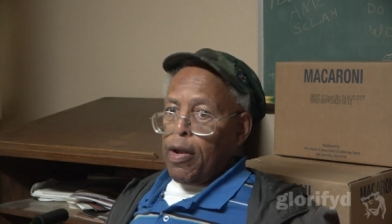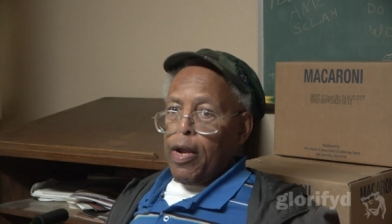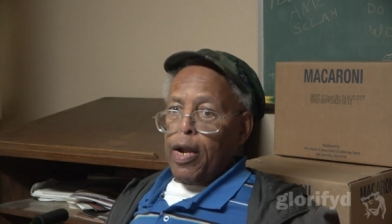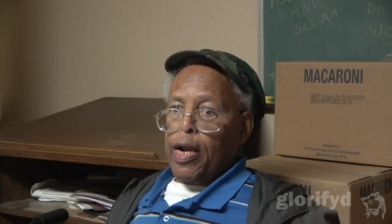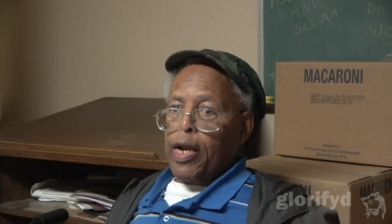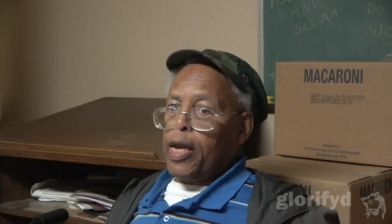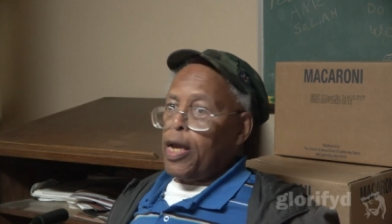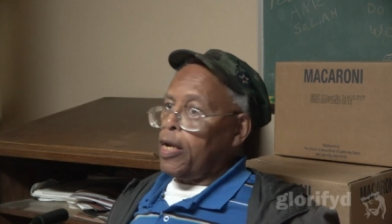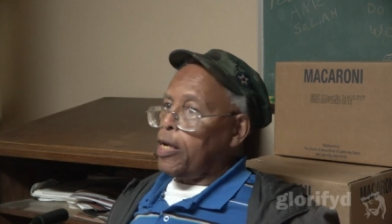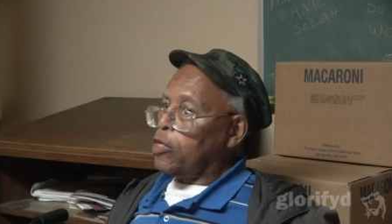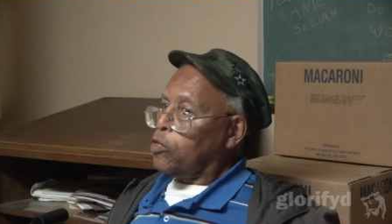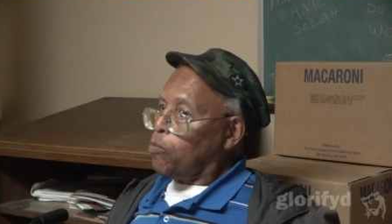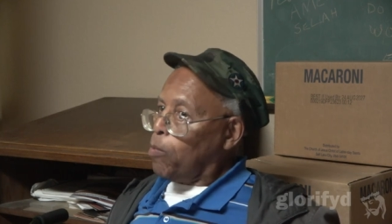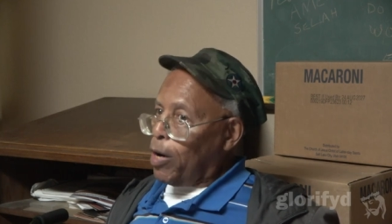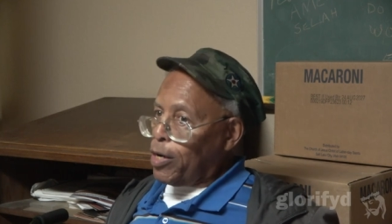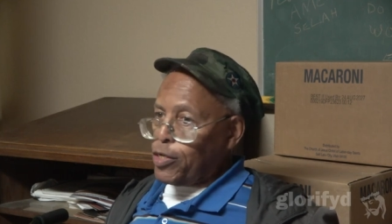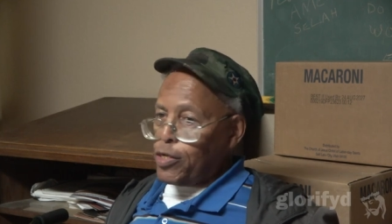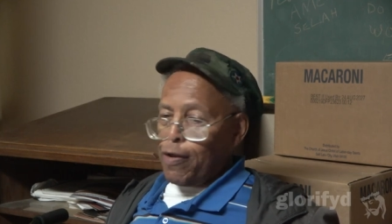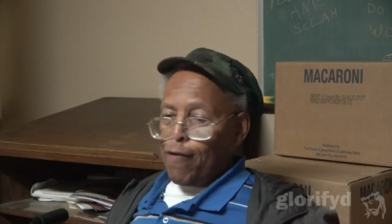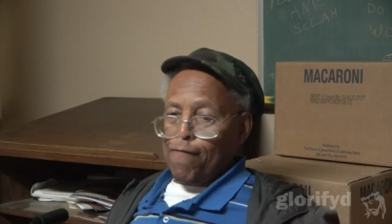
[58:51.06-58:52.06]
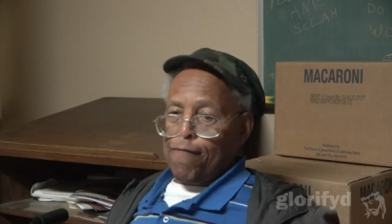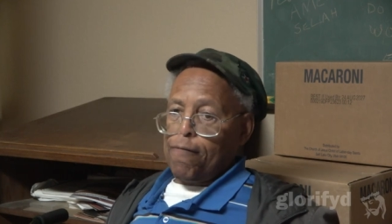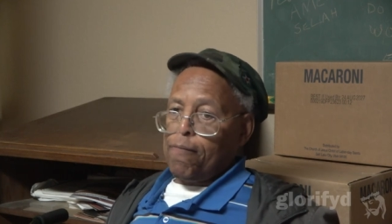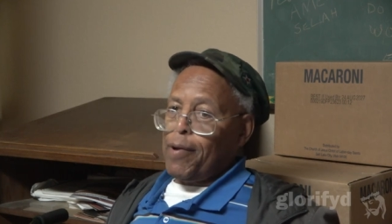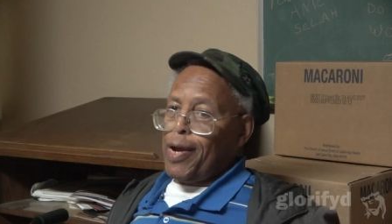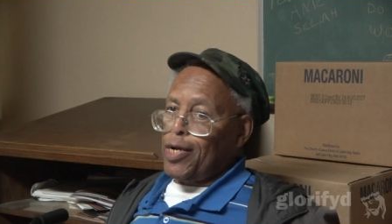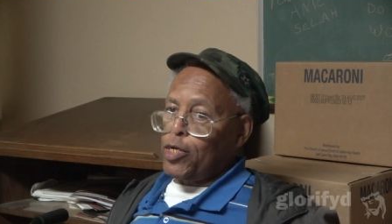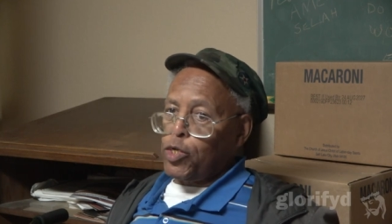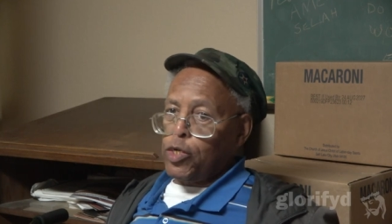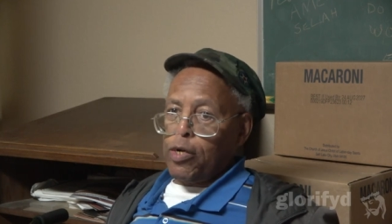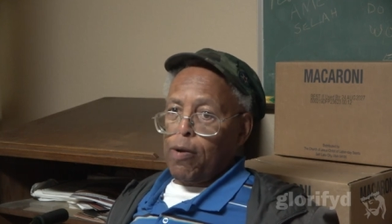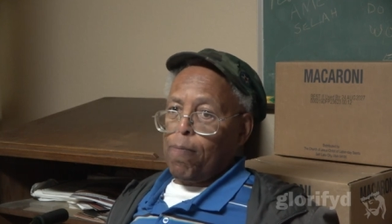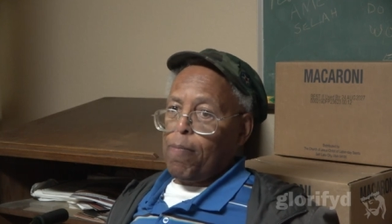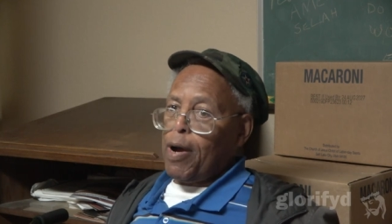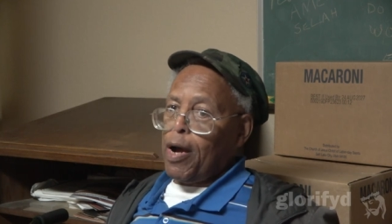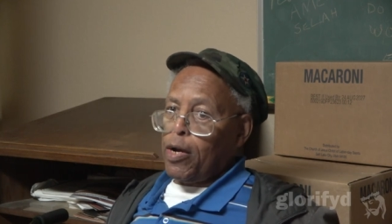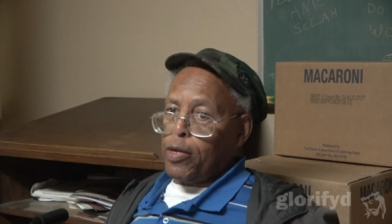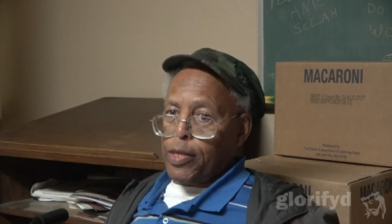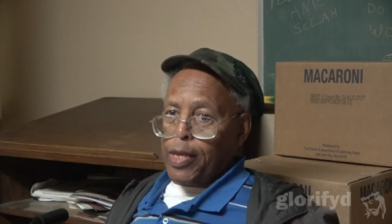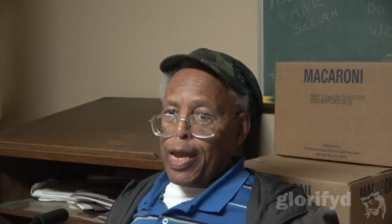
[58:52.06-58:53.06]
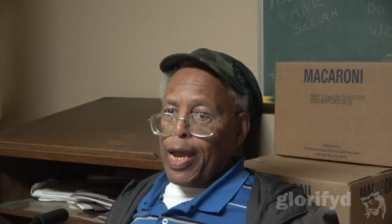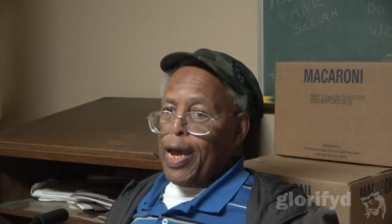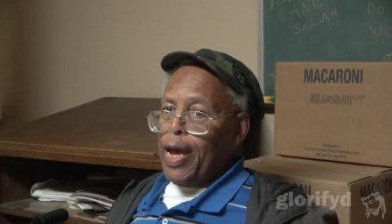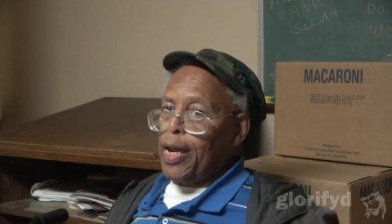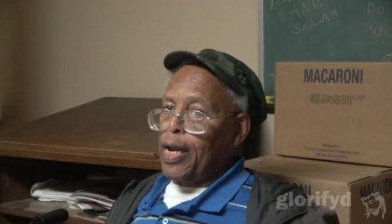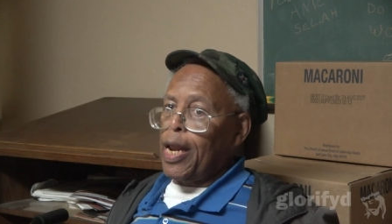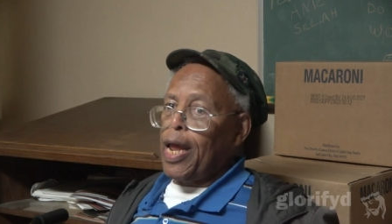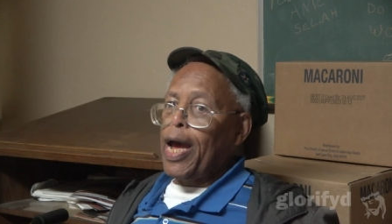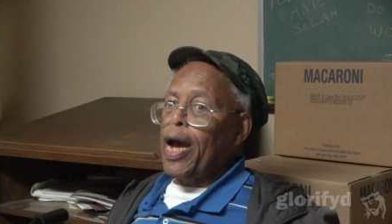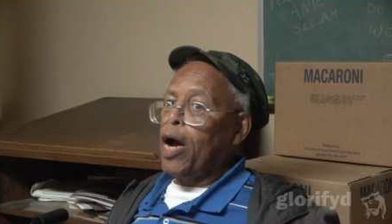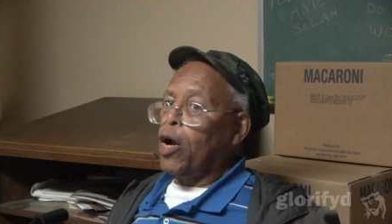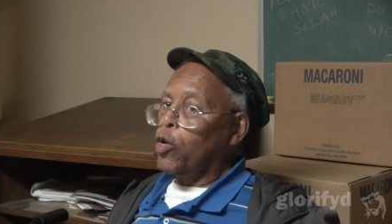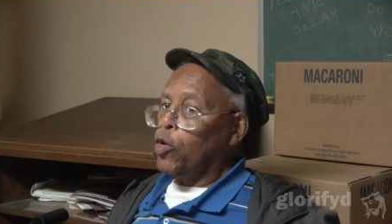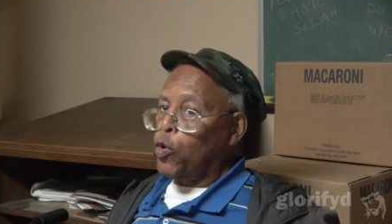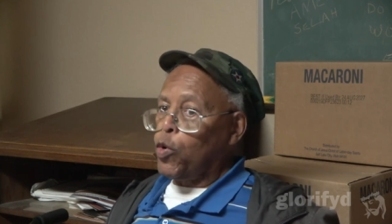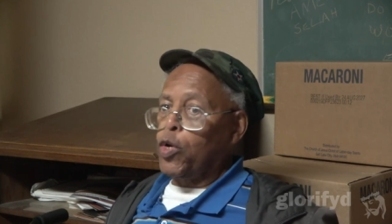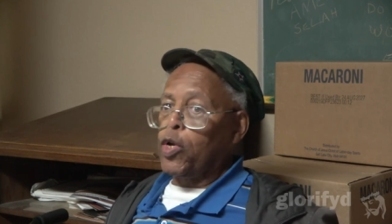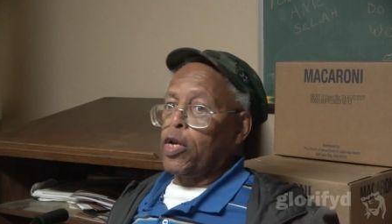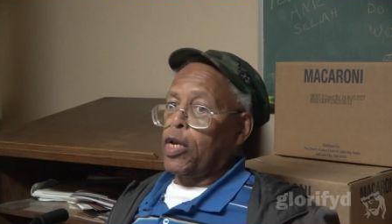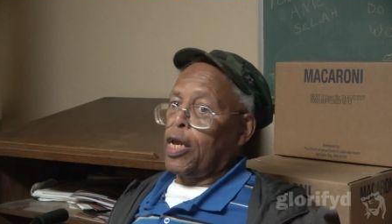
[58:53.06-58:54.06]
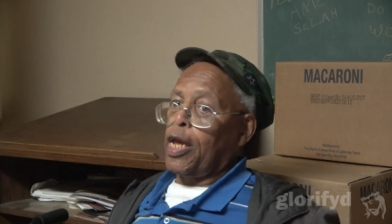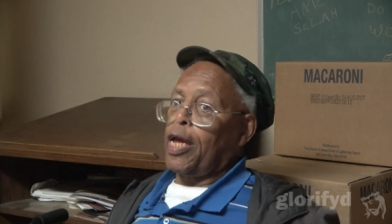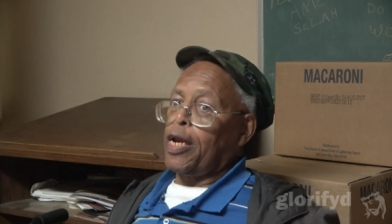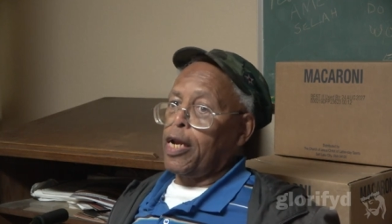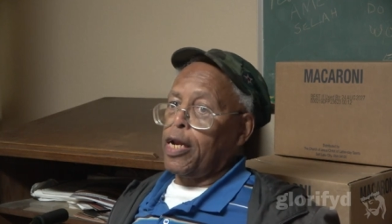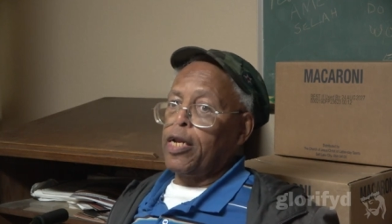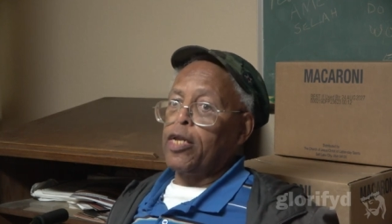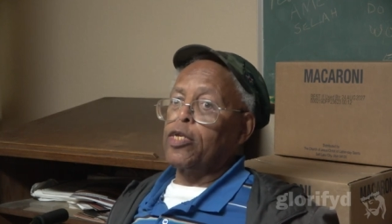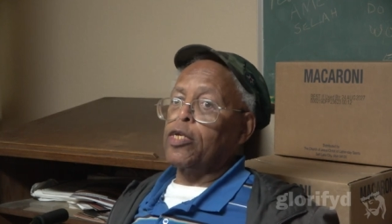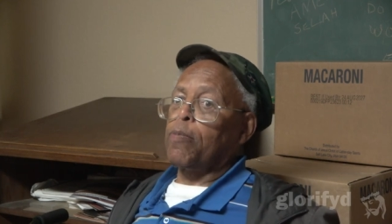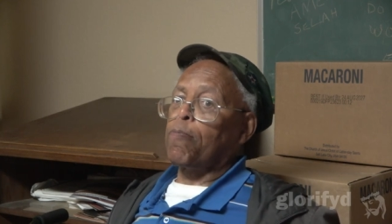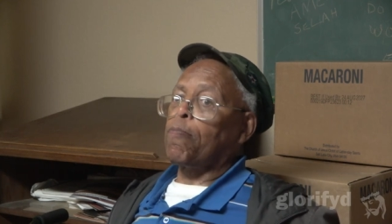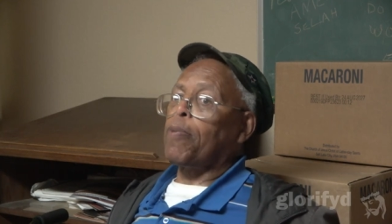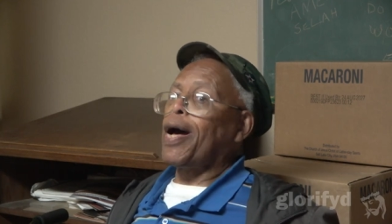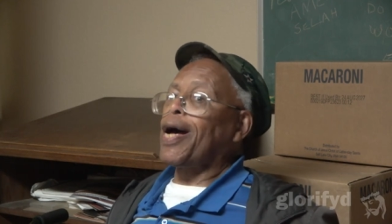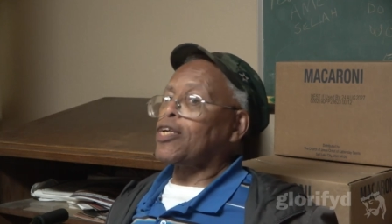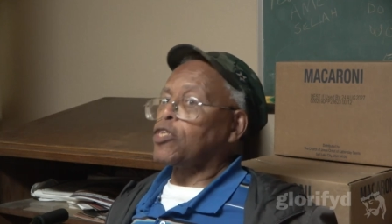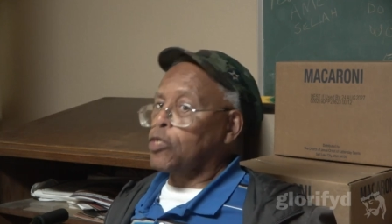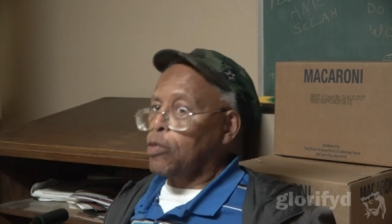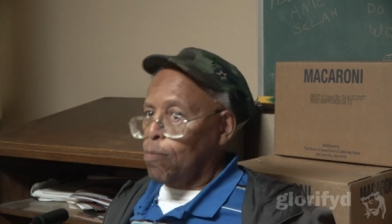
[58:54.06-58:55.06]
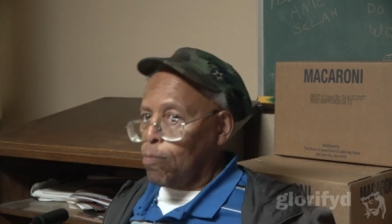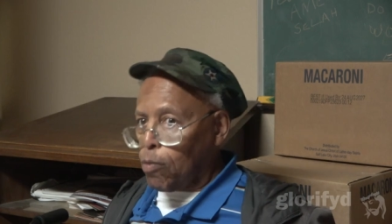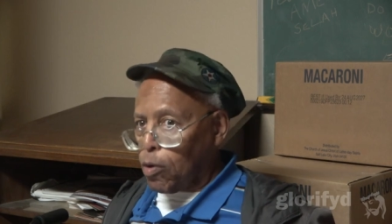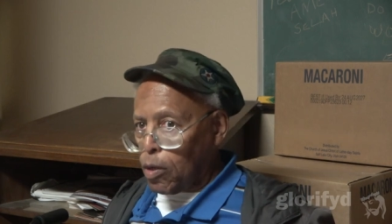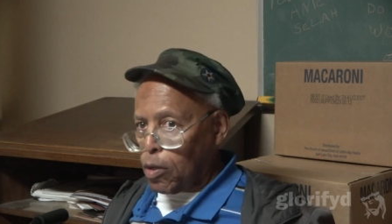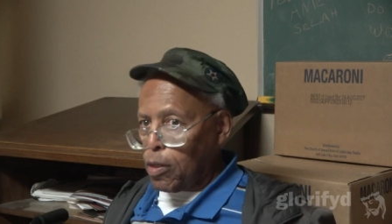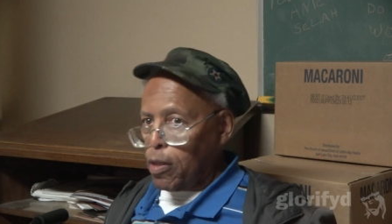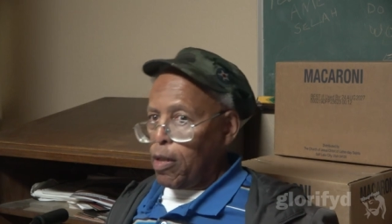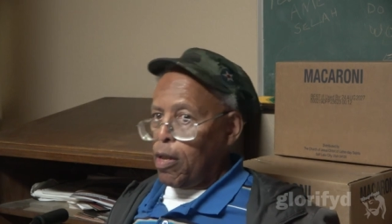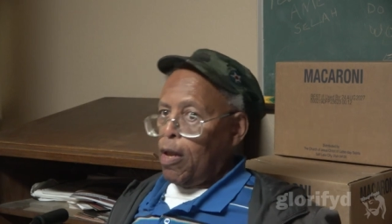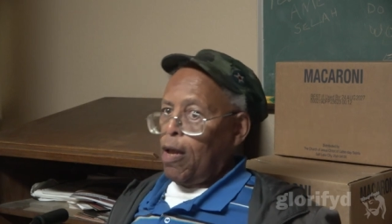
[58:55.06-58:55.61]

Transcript: and get as much information about that, how you can get it as possible,